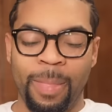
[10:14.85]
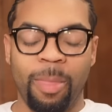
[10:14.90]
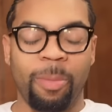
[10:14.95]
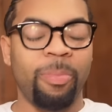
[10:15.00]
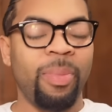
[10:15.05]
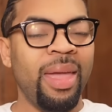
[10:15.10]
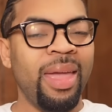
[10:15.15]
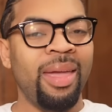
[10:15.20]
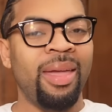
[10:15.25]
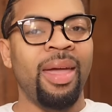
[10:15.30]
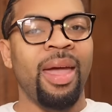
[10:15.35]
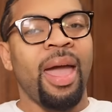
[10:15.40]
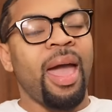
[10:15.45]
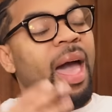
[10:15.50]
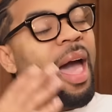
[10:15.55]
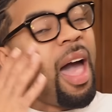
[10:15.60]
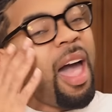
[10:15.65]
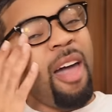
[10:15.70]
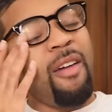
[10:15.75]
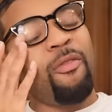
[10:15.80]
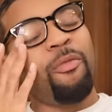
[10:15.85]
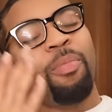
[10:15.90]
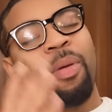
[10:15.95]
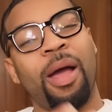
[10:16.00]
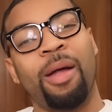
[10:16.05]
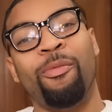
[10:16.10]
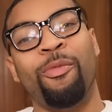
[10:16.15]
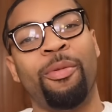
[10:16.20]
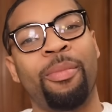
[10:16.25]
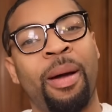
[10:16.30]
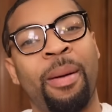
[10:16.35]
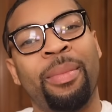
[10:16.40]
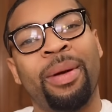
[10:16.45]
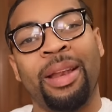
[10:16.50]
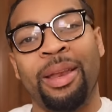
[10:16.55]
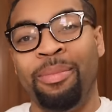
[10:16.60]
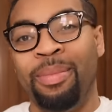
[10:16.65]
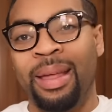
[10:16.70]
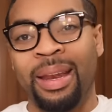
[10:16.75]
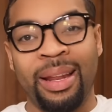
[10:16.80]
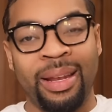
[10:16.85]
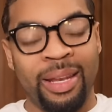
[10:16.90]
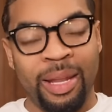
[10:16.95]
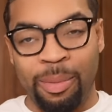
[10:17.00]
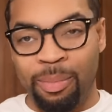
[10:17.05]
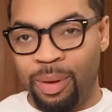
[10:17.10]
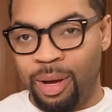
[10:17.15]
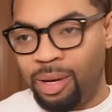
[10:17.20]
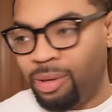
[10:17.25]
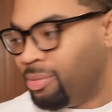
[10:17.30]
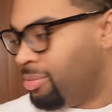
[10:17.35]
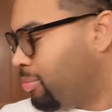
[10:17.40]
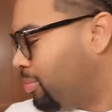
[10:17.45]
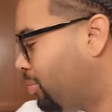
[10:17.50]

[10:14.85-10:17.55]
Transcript: Me, I have a problem with my money being in limbo.